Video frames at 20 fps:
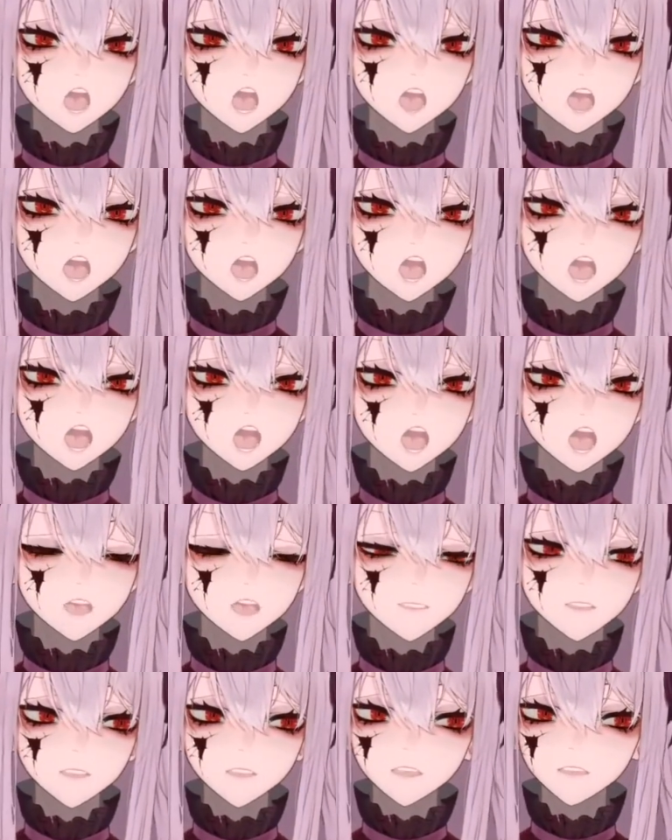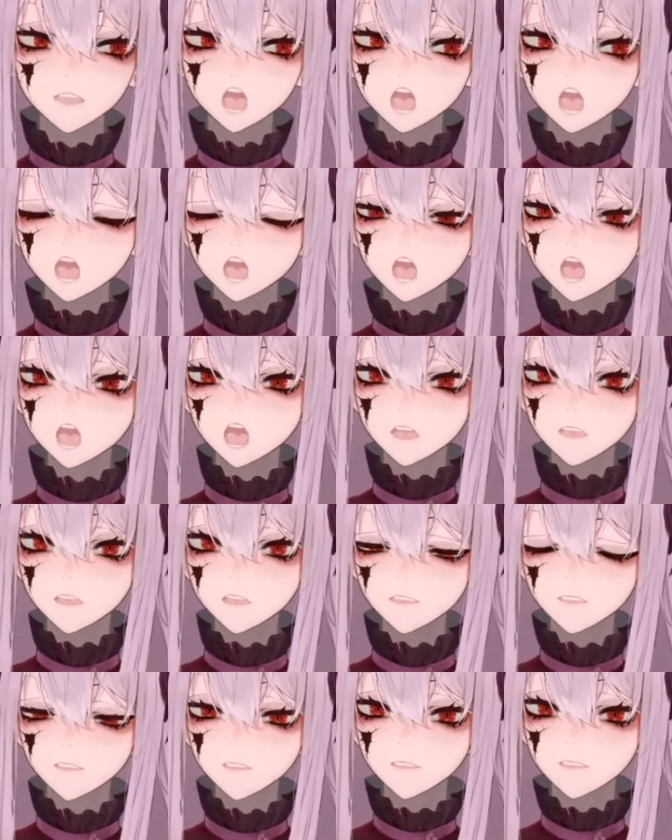I think the kitty needs to go outside.
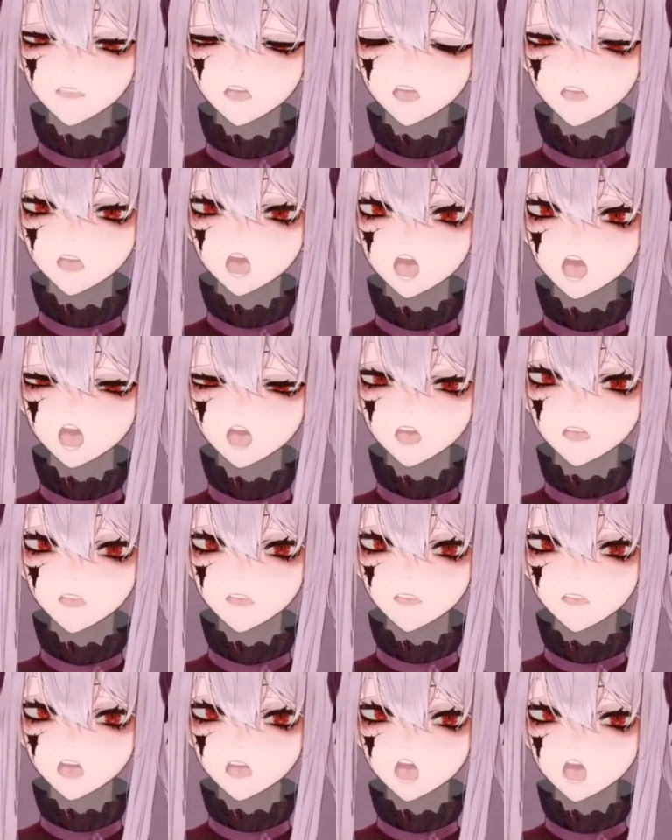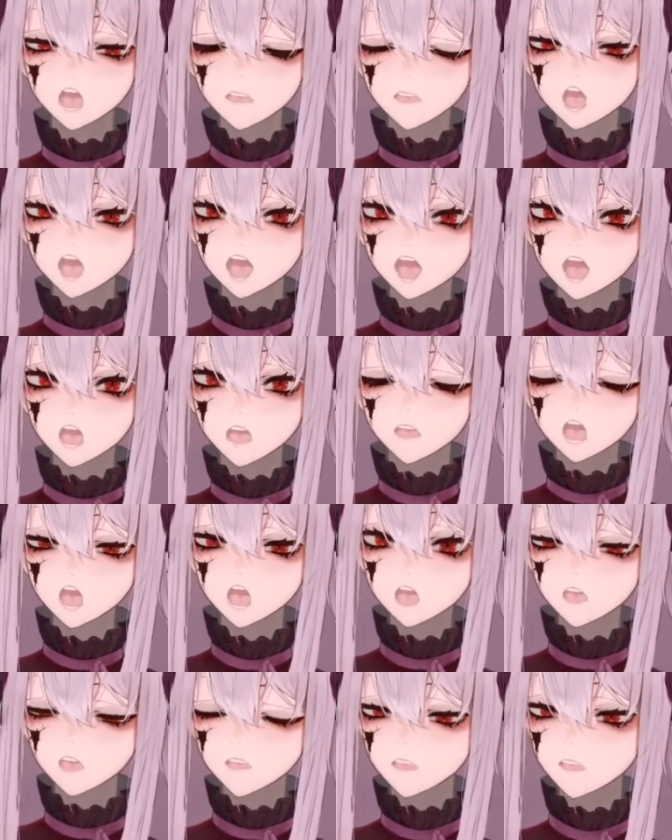Um, don't yeah. tell don't tell my cat what
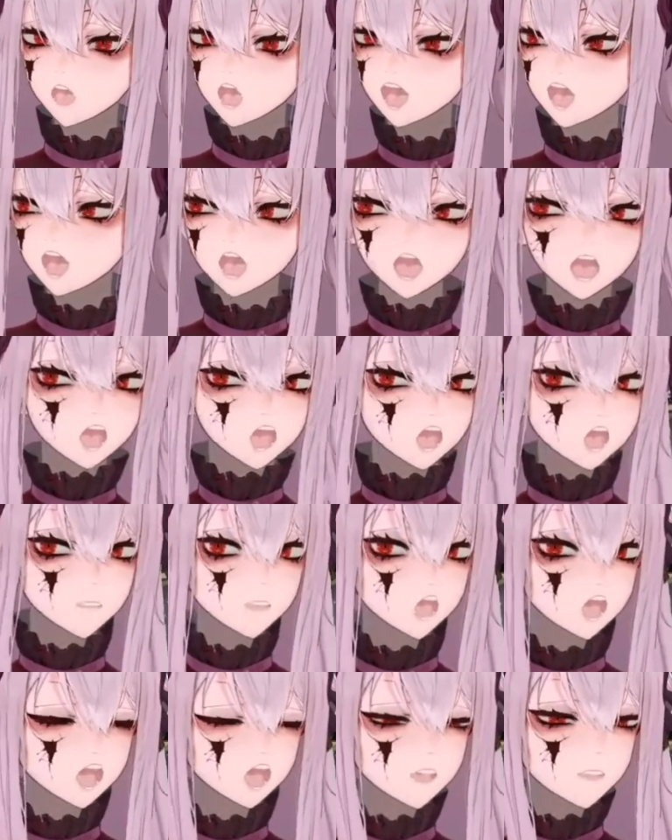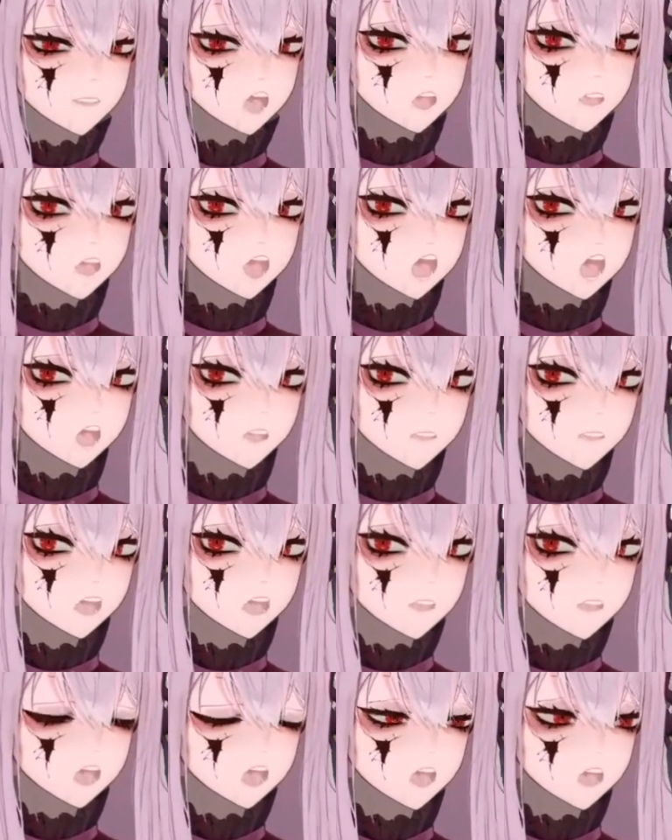to do. Yeah, yeah, my cat's angry now.
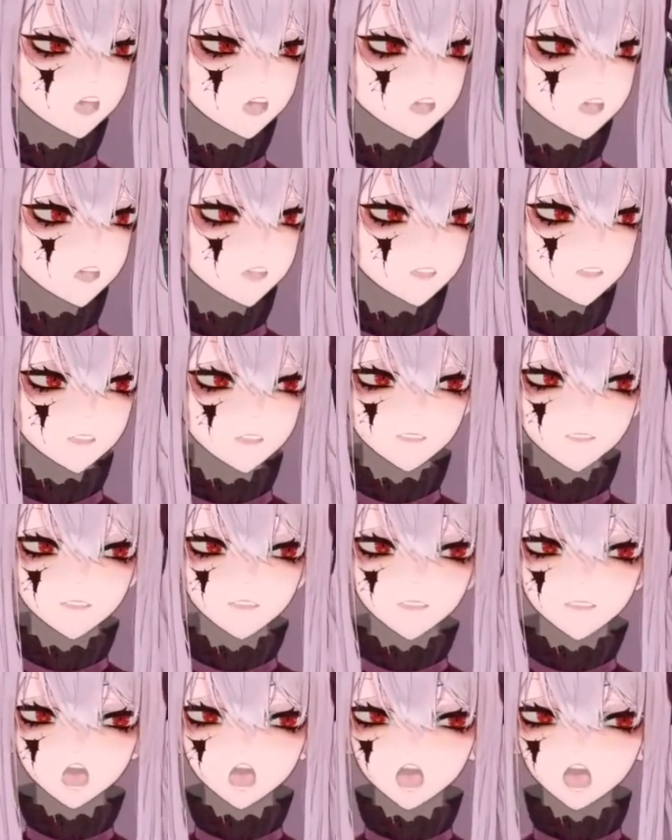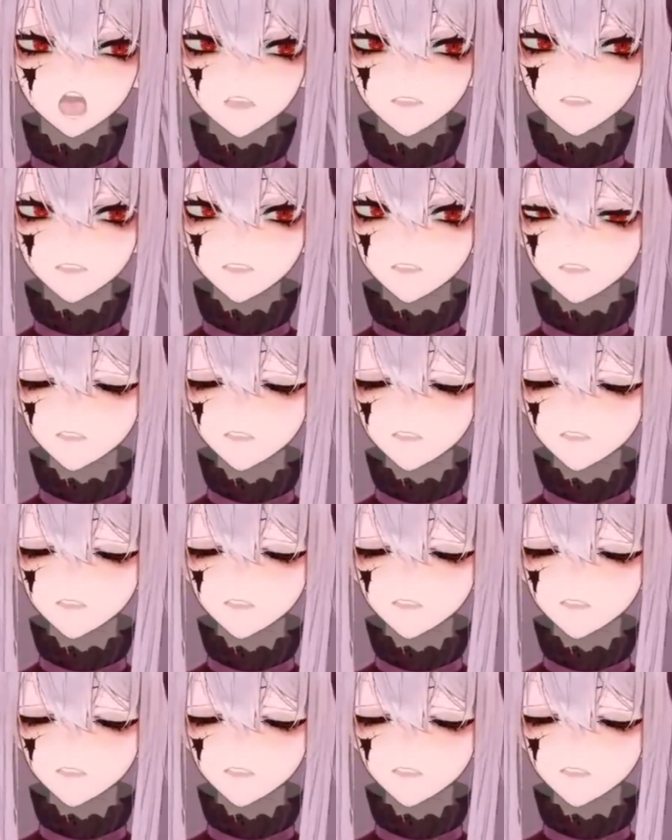How how could you just say that?